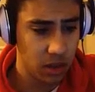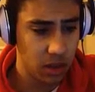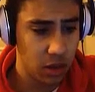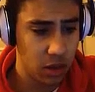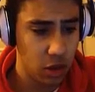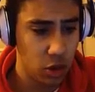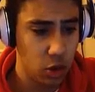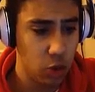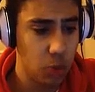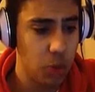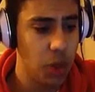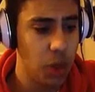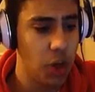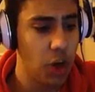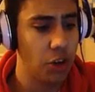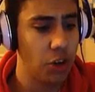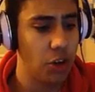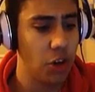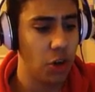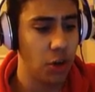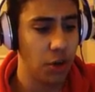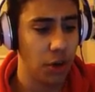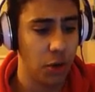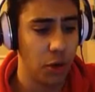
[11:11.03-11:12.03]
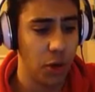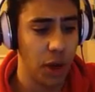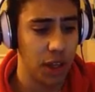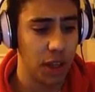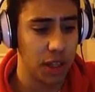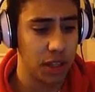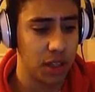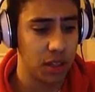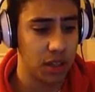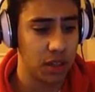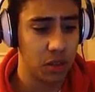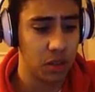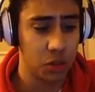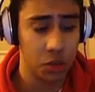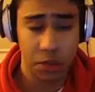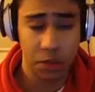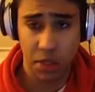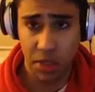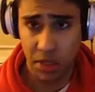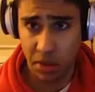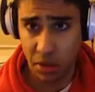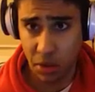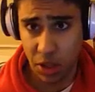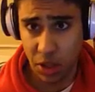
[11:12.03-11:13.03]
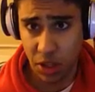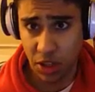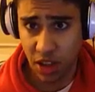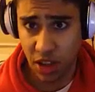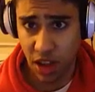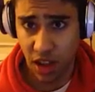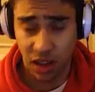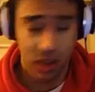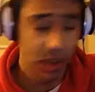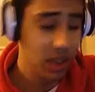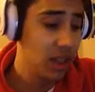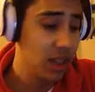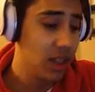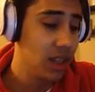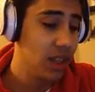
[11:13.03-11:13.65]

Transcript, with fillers: they'll be on your request. Will you know?